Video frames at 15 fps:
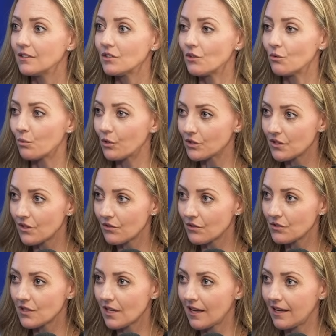to the words that
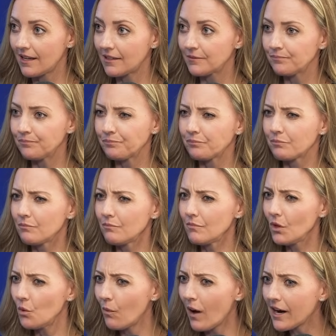they're saying,
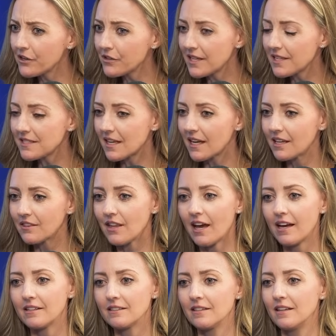why are they saying
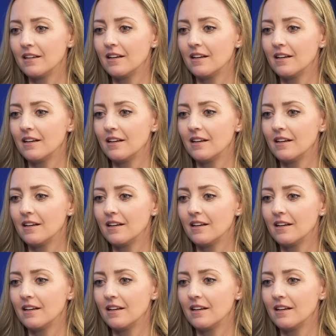that?